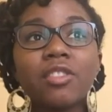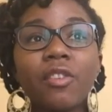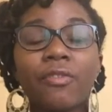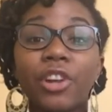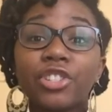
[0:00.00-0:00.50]

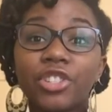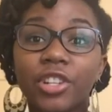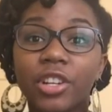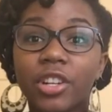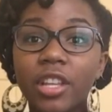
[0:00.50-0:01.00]
Your first
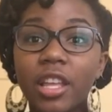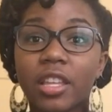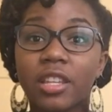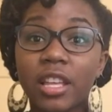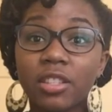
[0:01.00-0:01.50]
year
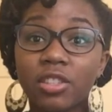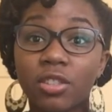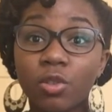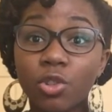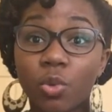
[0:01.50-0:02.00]
as a
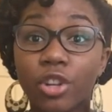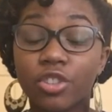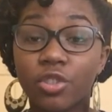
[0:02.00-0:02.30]
social work